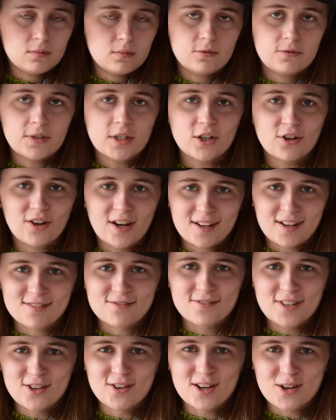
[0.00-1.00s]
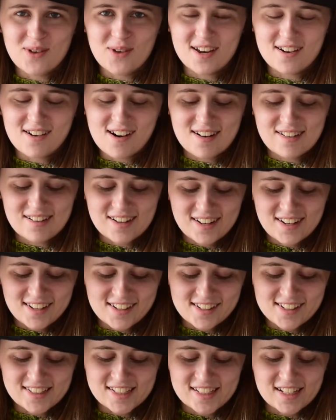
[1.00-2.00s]
fingering weight yarn
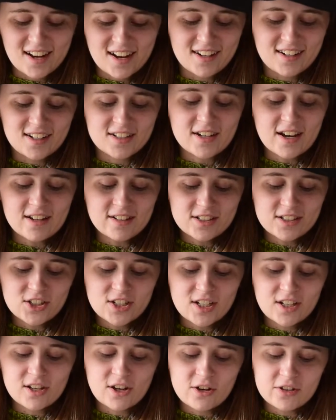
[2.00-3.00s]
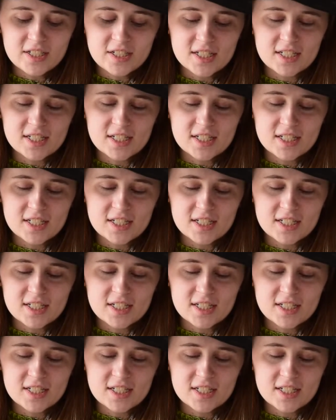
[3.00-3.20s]
is Knitology Cozy